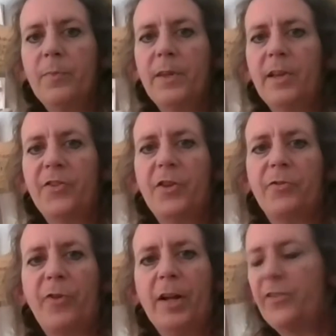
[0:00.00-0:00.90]
is the
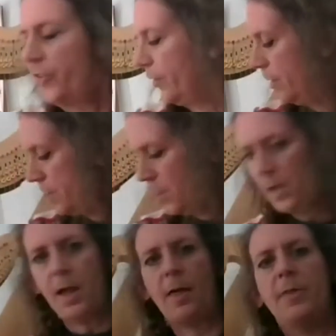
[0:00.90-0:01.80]
front,
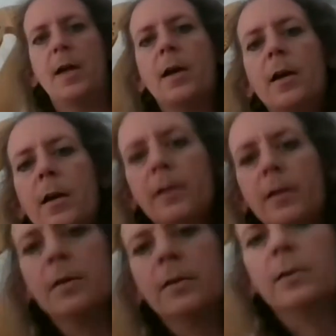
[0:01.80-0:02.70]
and then